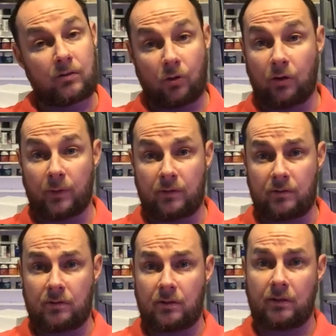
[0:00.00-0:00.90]

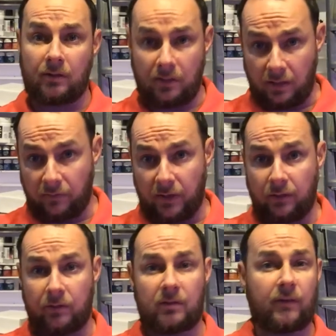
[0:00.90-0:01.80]
tournaments at the
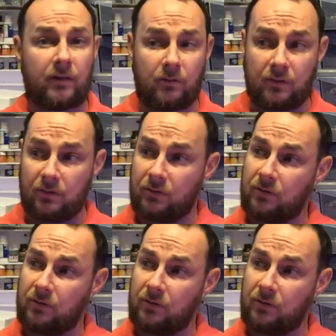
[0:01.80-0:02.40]
venue, because the venue is